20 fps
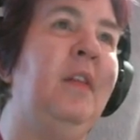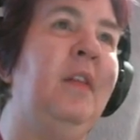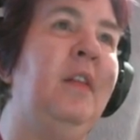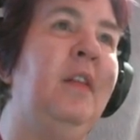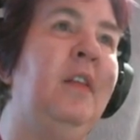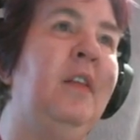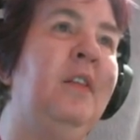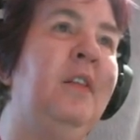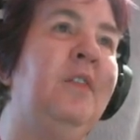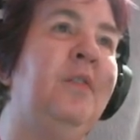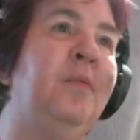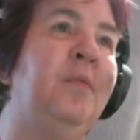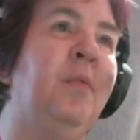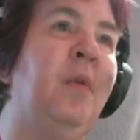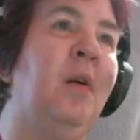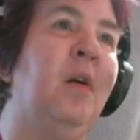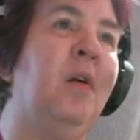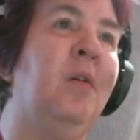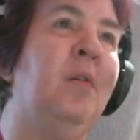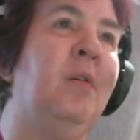this
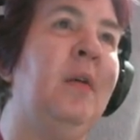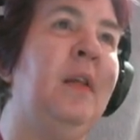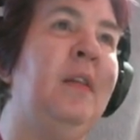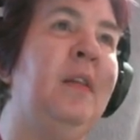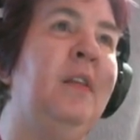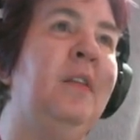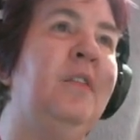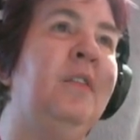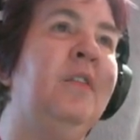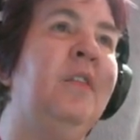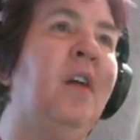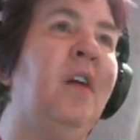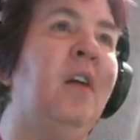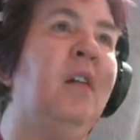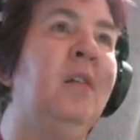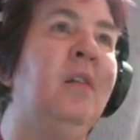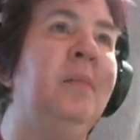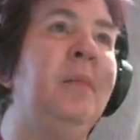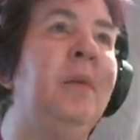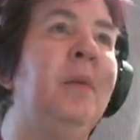row and this
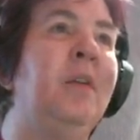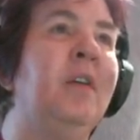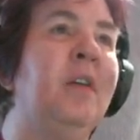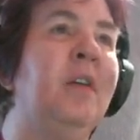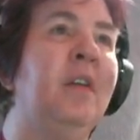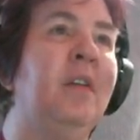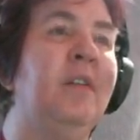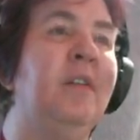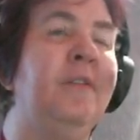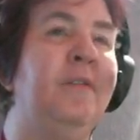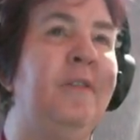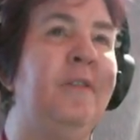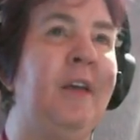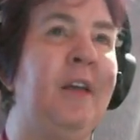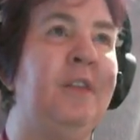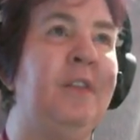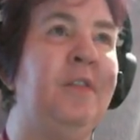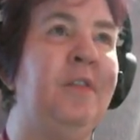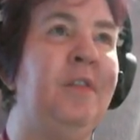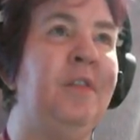column. You look at the
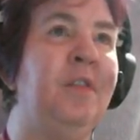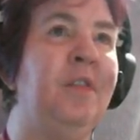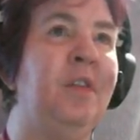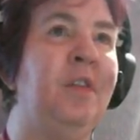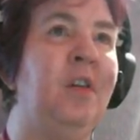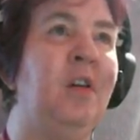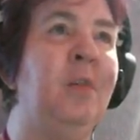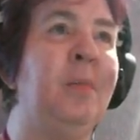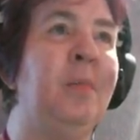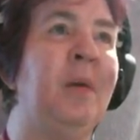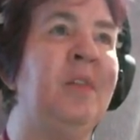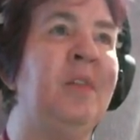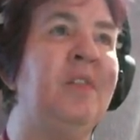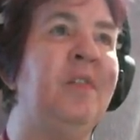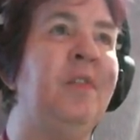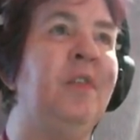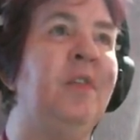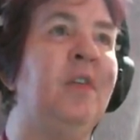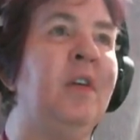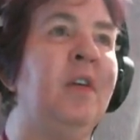face of your cube as if
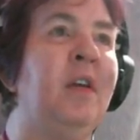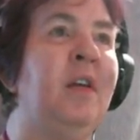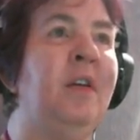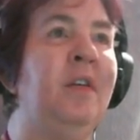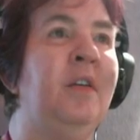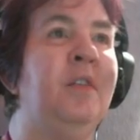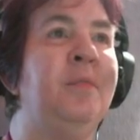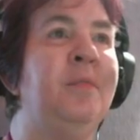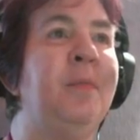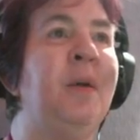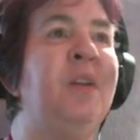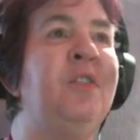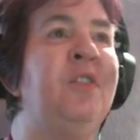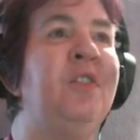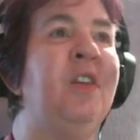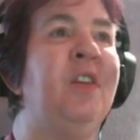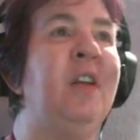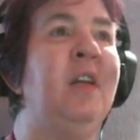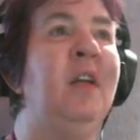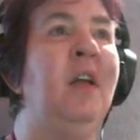you're looking at a
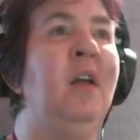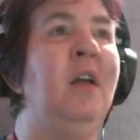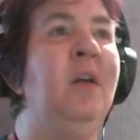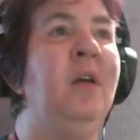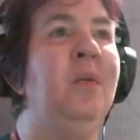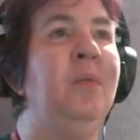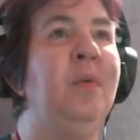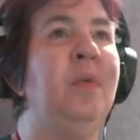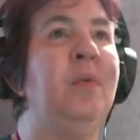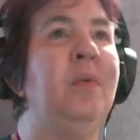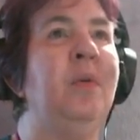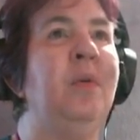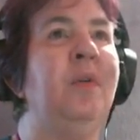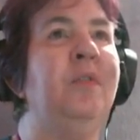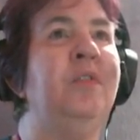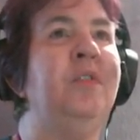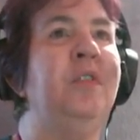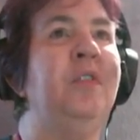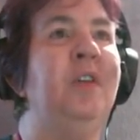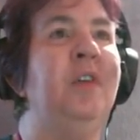spreadsheet with
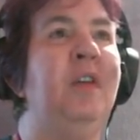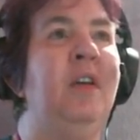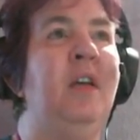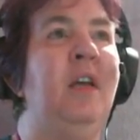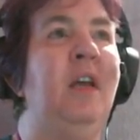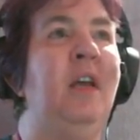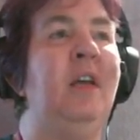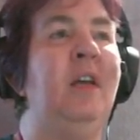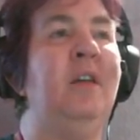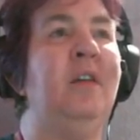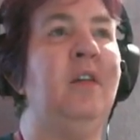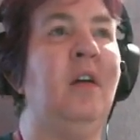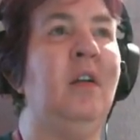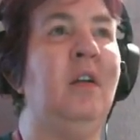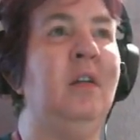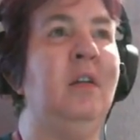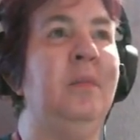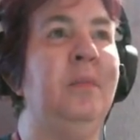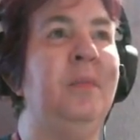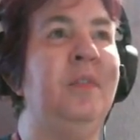rows and
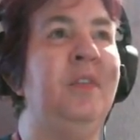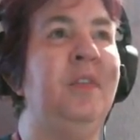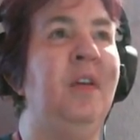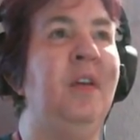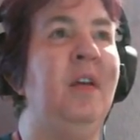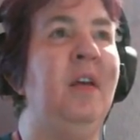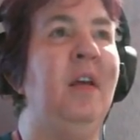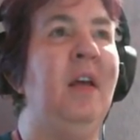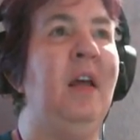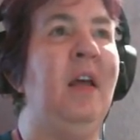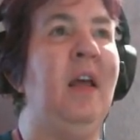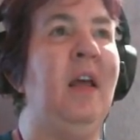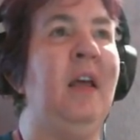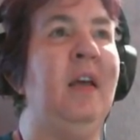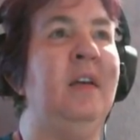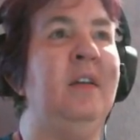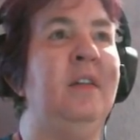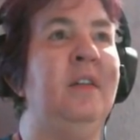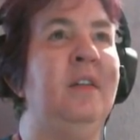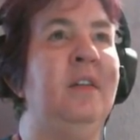columns.
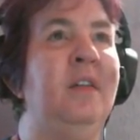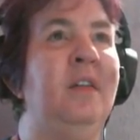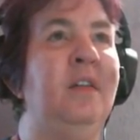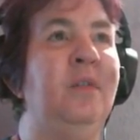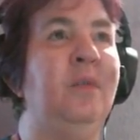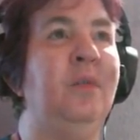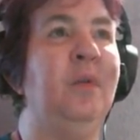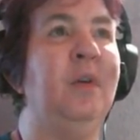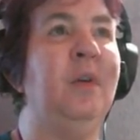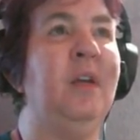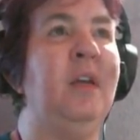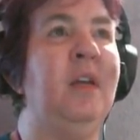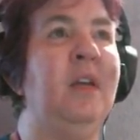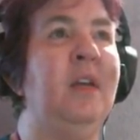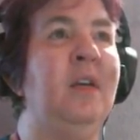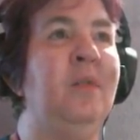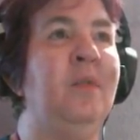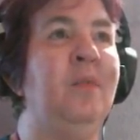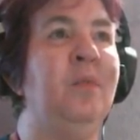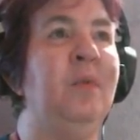And
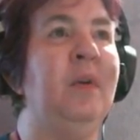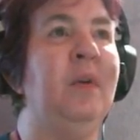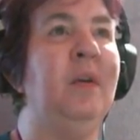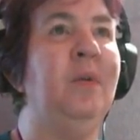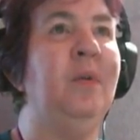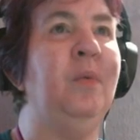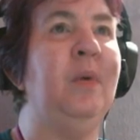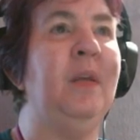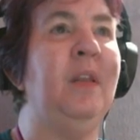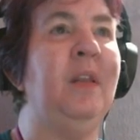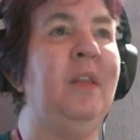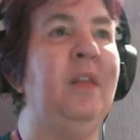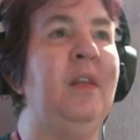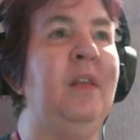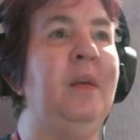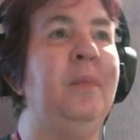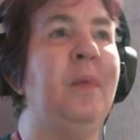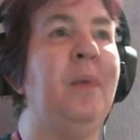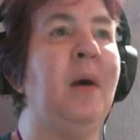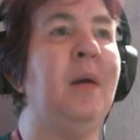working with
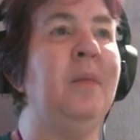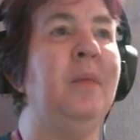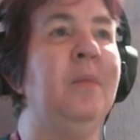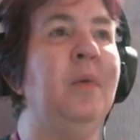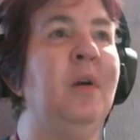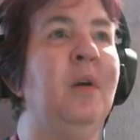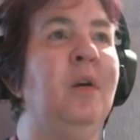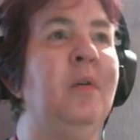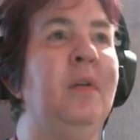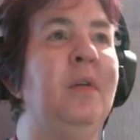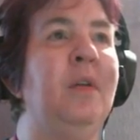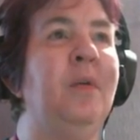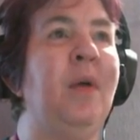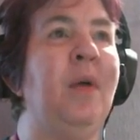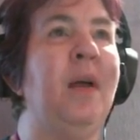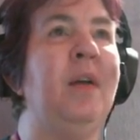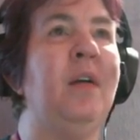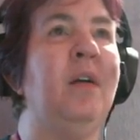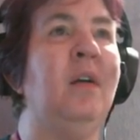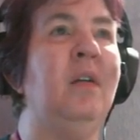the bottom row and the
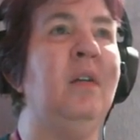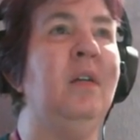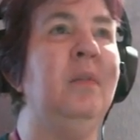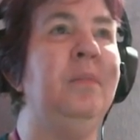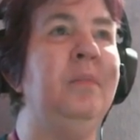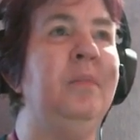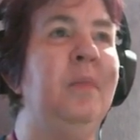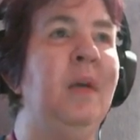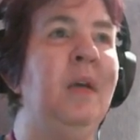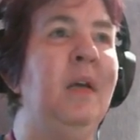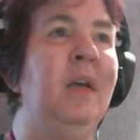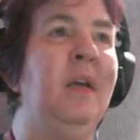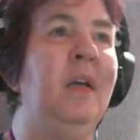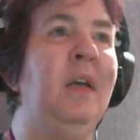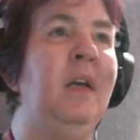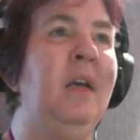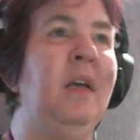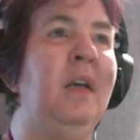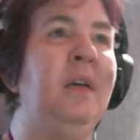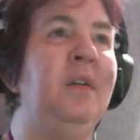right column,
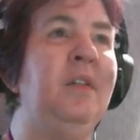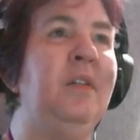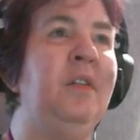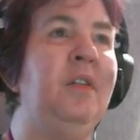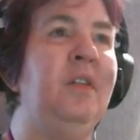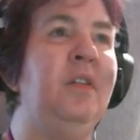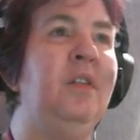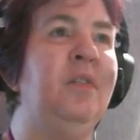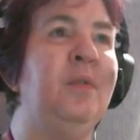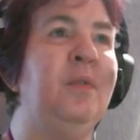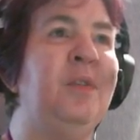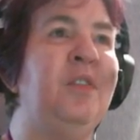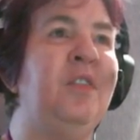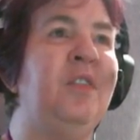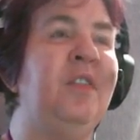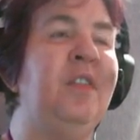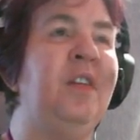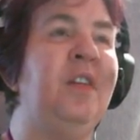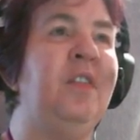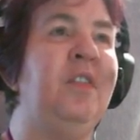it
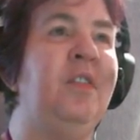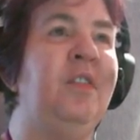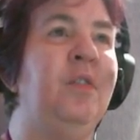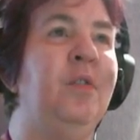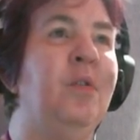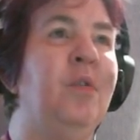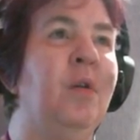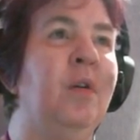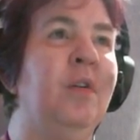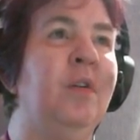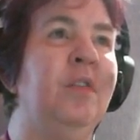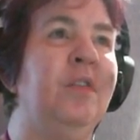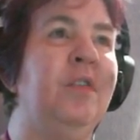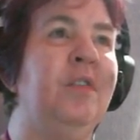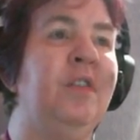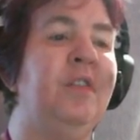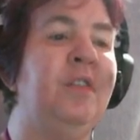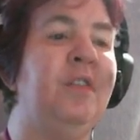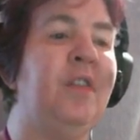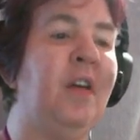switches these two corners.
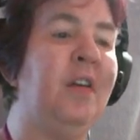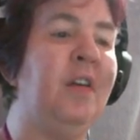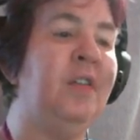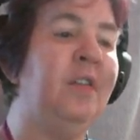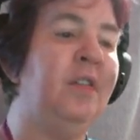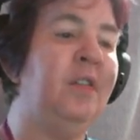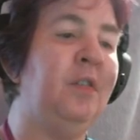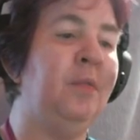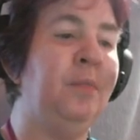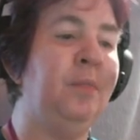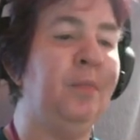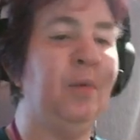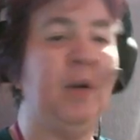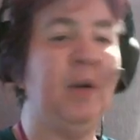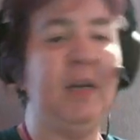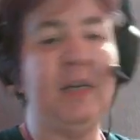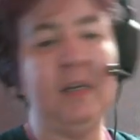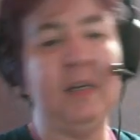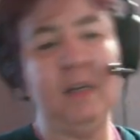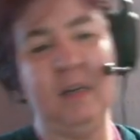It's done to bring